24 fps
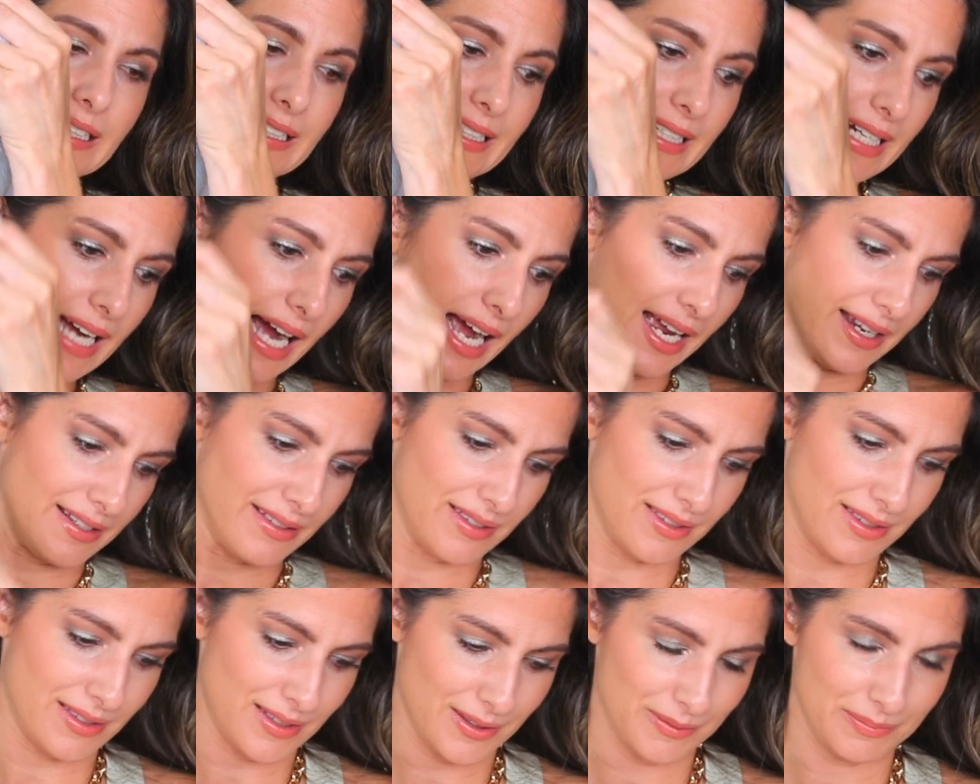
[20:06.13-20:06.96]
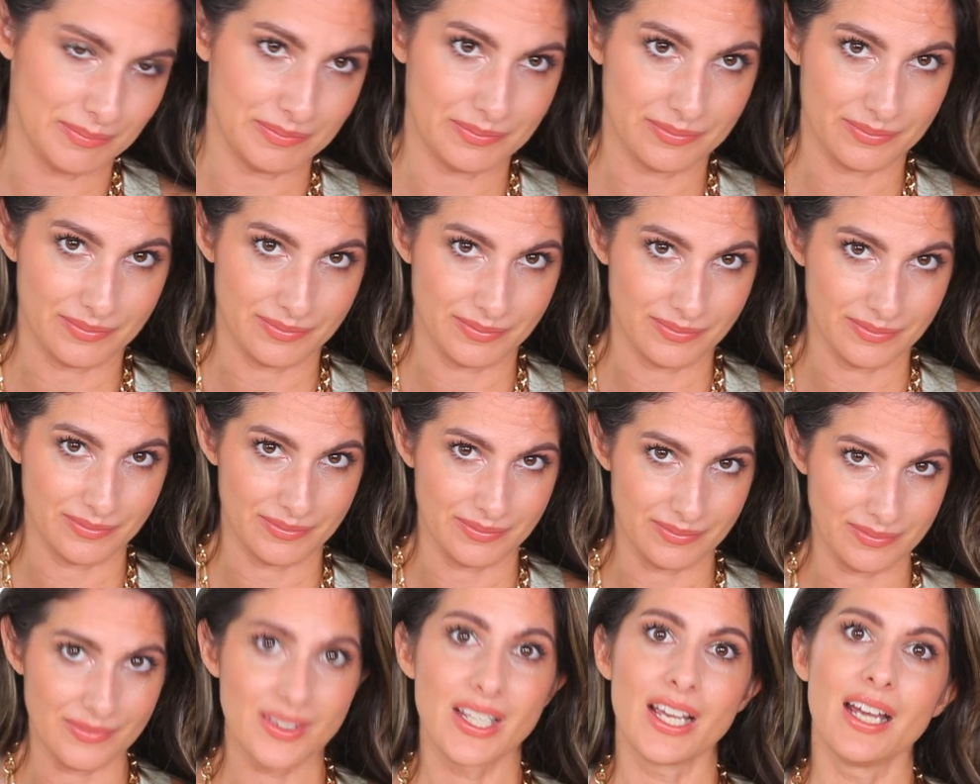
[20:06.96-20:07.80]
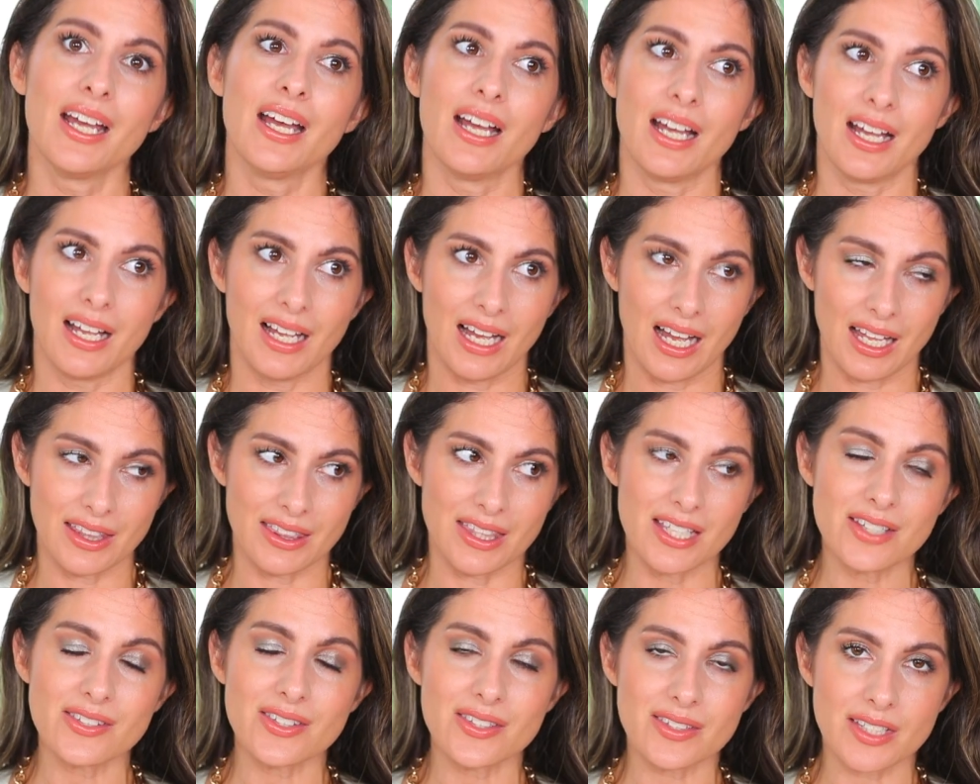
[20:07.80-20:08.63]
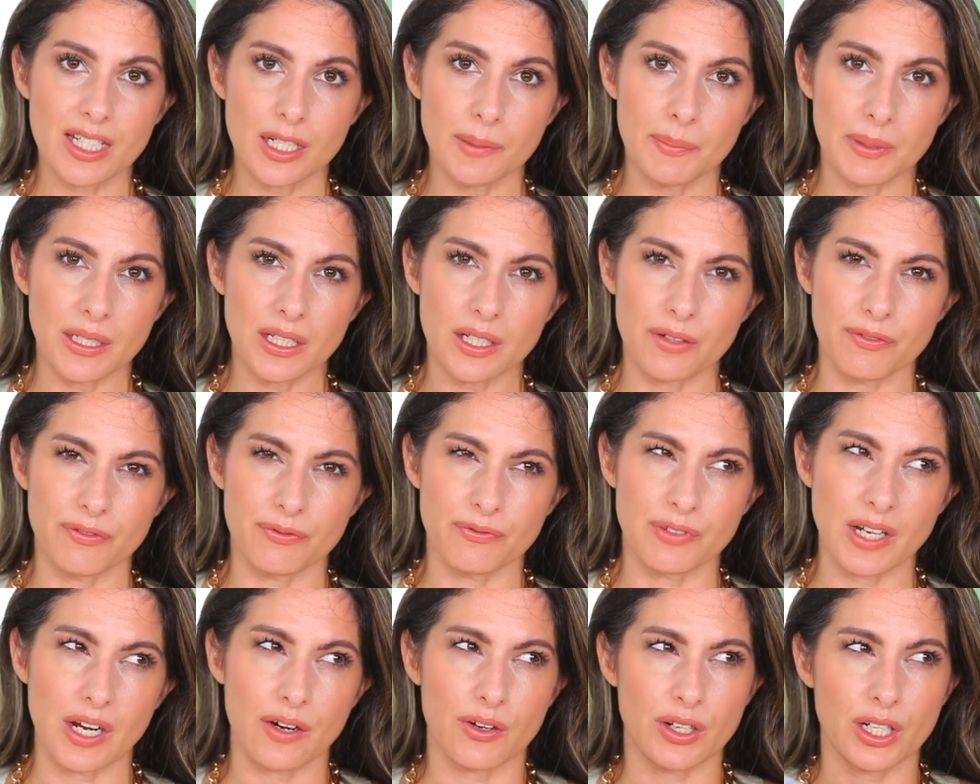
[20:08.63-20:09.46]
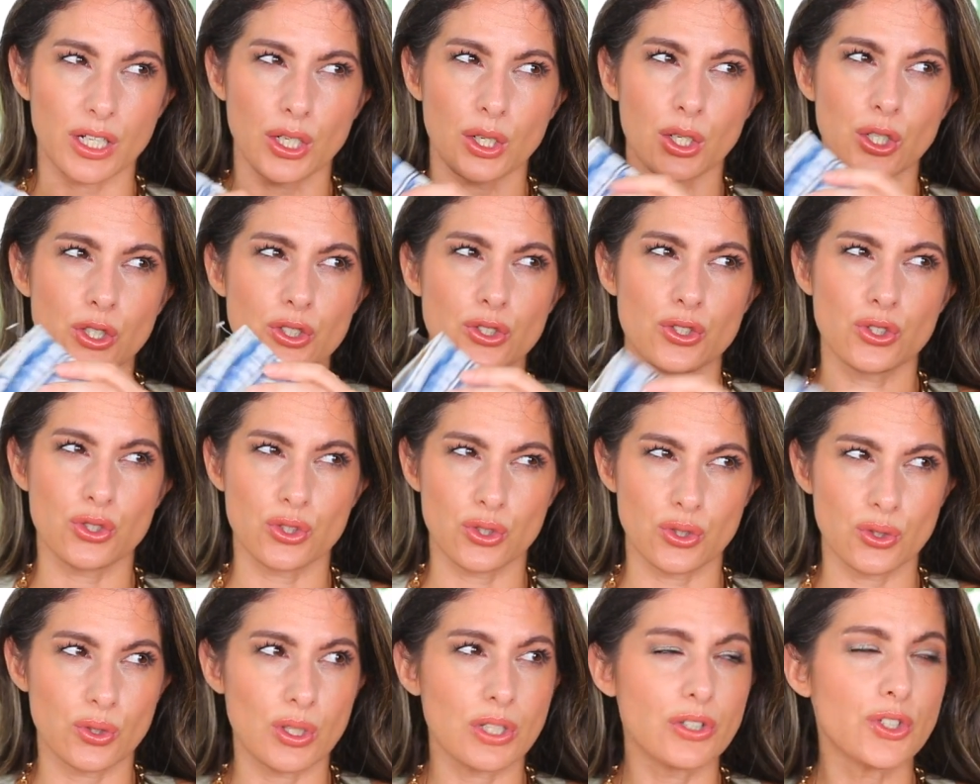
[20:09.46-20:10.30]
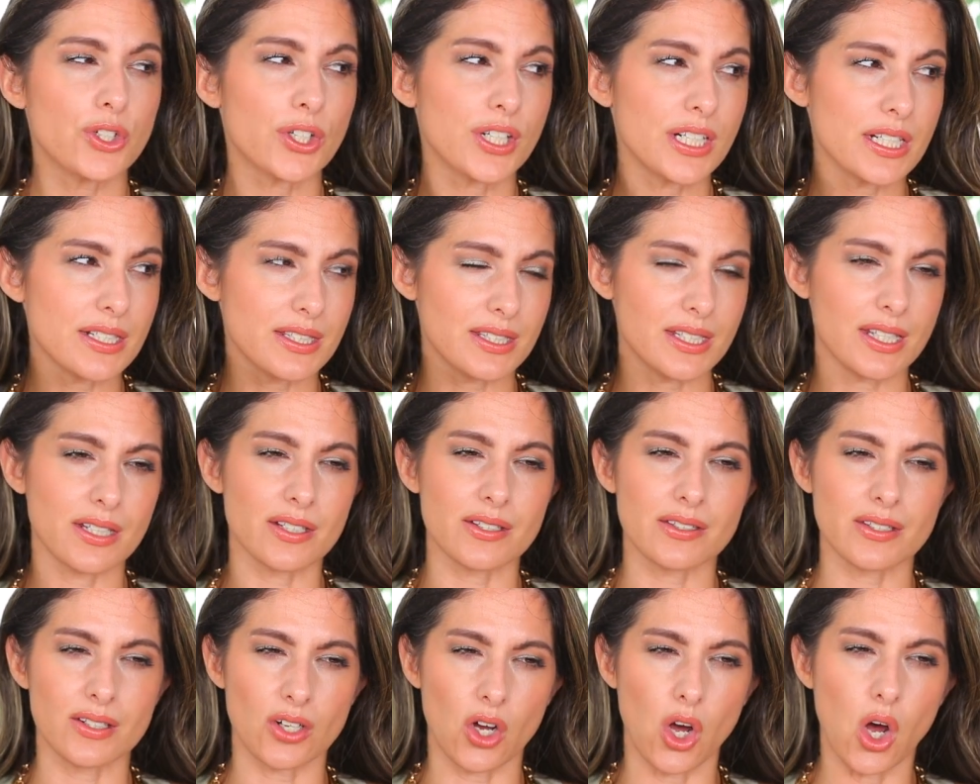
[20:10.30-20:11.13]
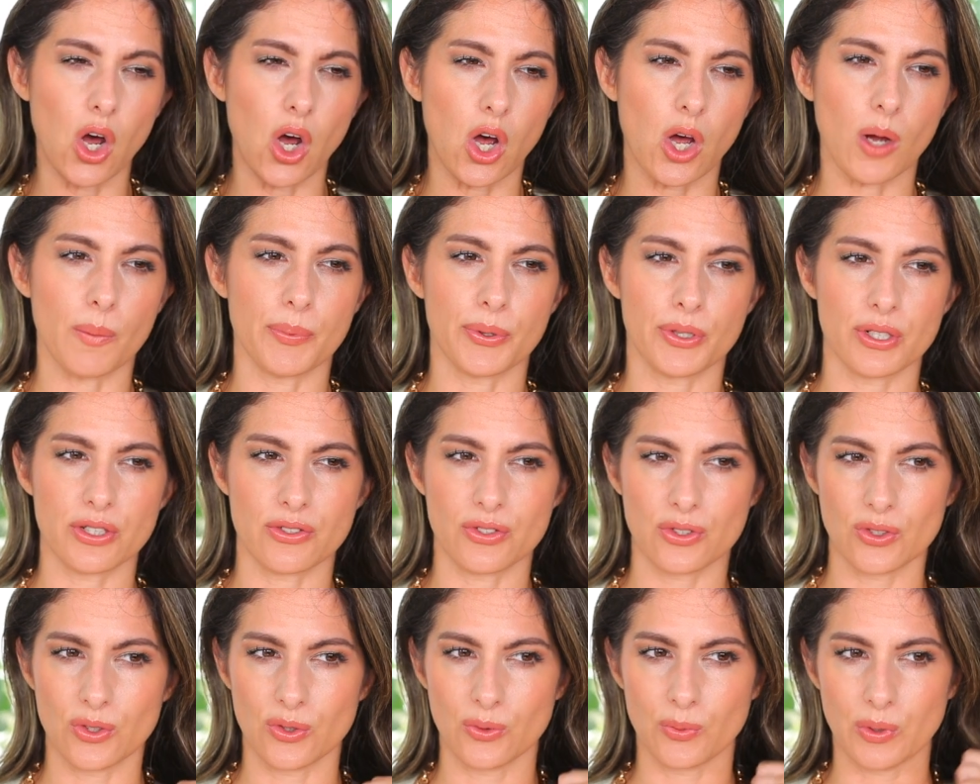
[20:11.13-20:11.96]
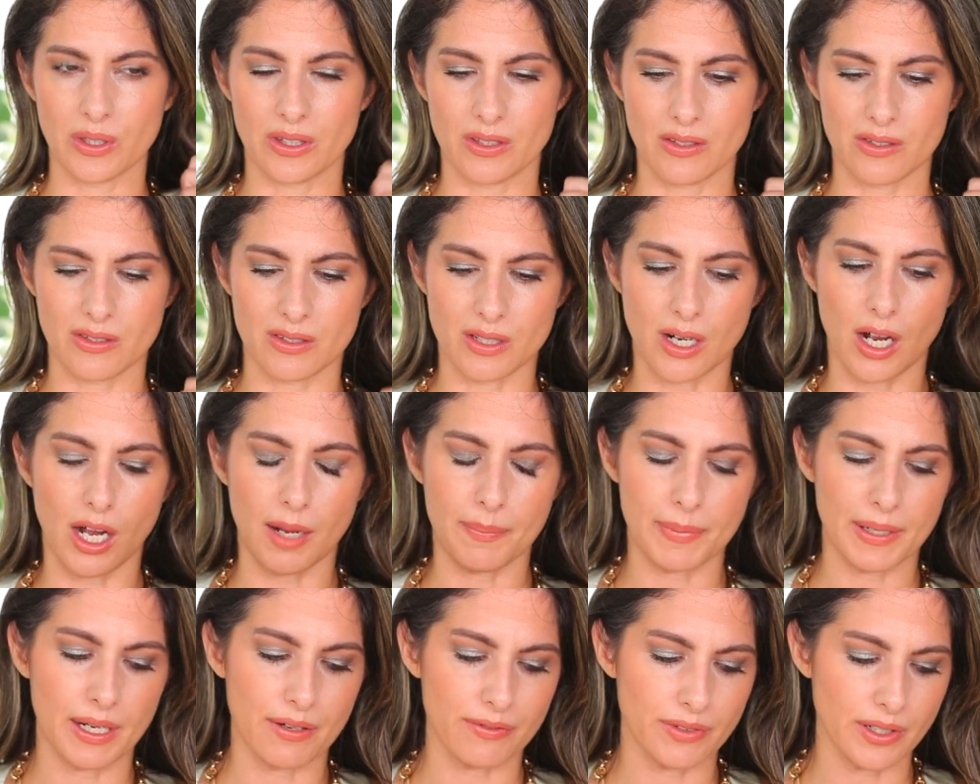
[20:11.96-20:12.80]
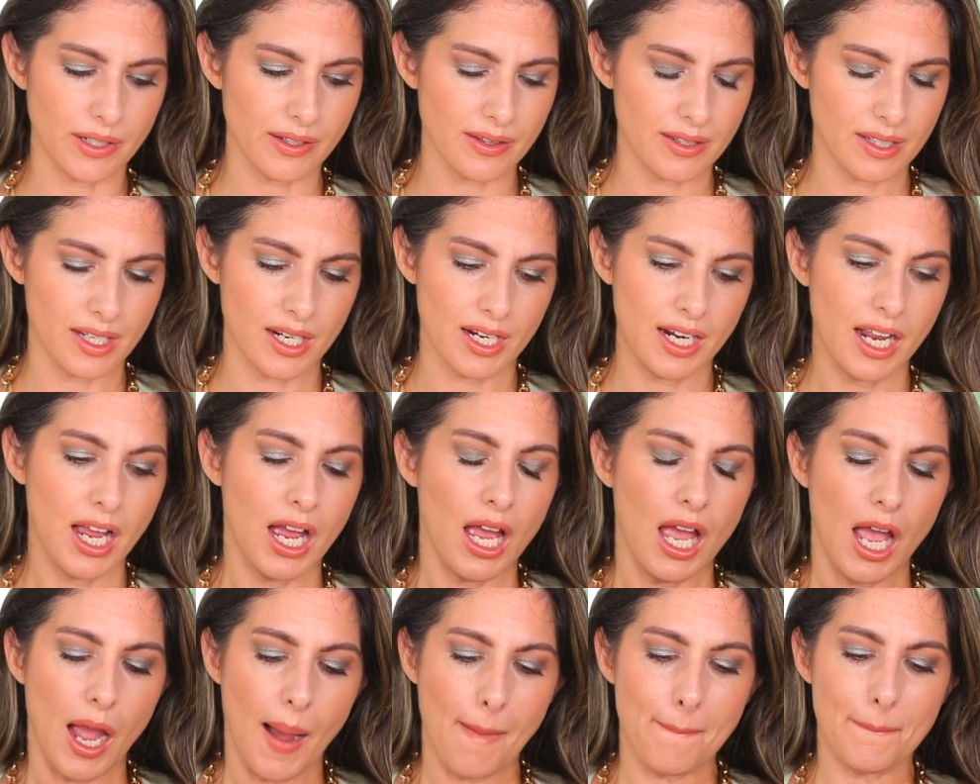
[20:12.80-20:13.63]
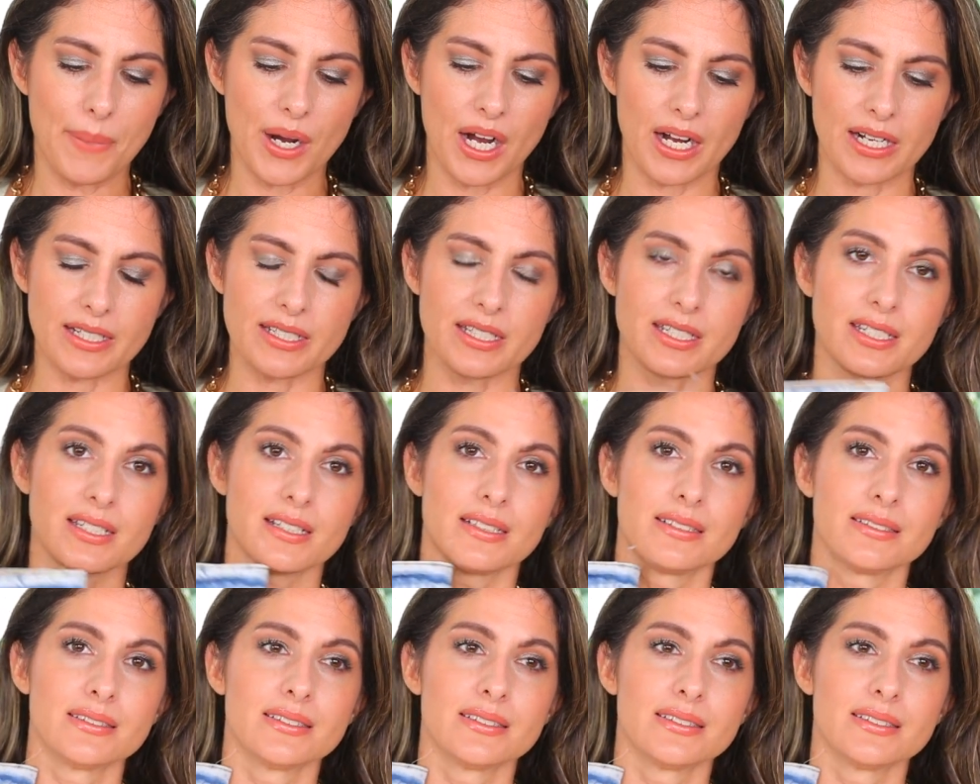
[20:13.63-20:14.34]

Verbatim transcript: Guys, this is going to be in a very, you're going to see this in a haul pretty soon with this top and everything, but